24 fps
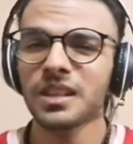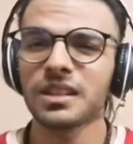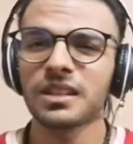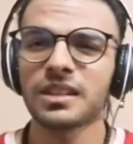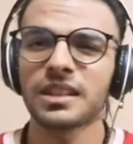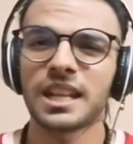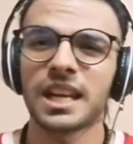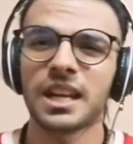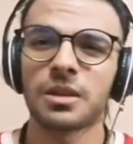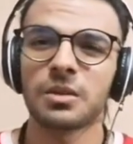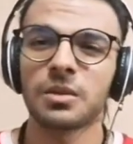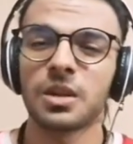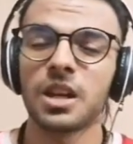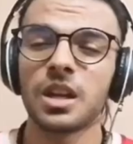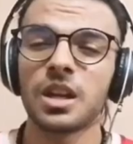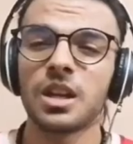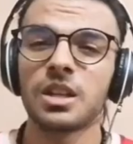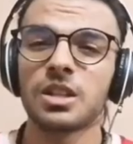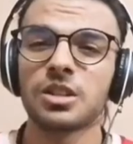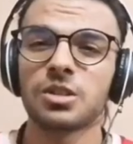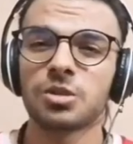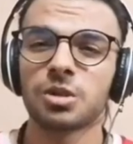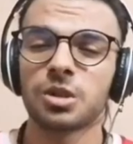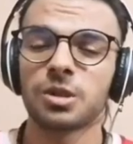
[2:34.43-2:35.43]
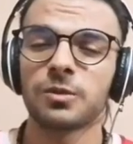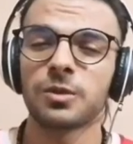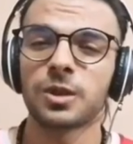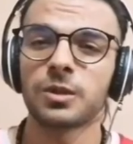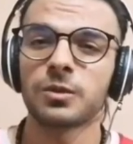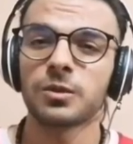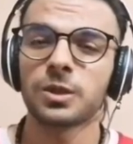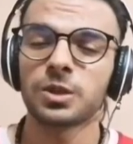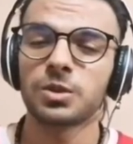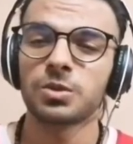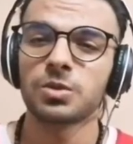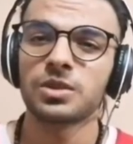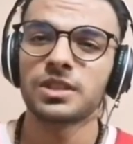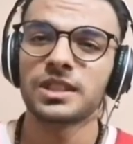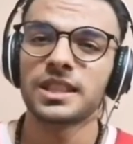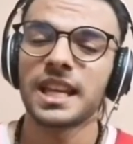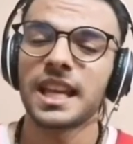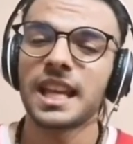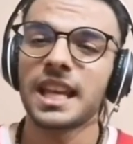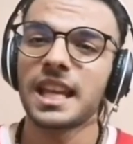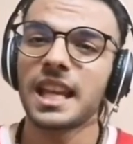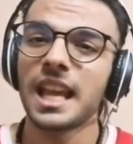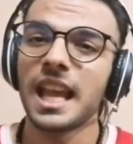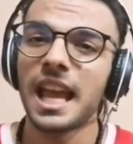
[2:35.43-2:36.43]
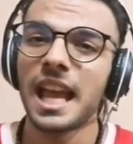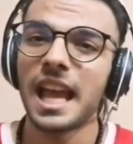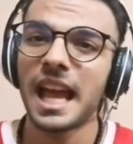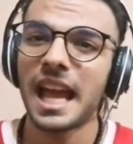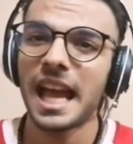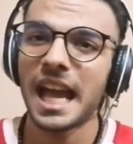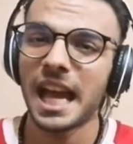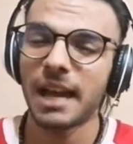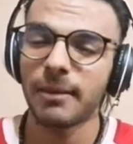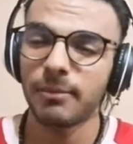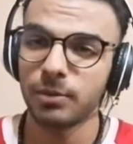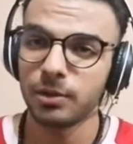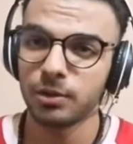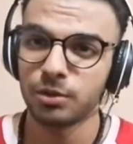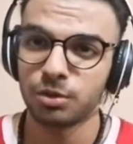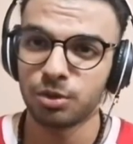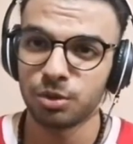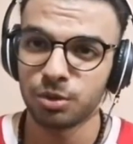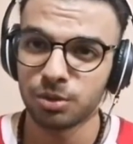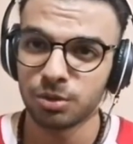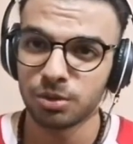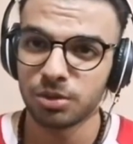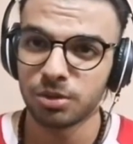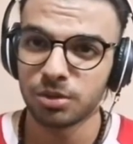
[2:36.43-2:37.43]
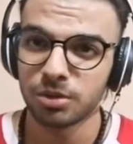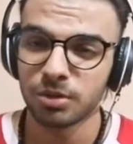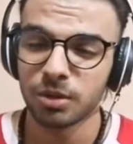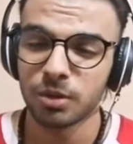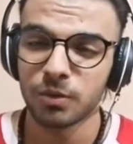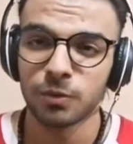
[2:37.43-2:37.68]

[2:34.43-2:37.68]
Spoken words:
Now, so if I want to say apple juice,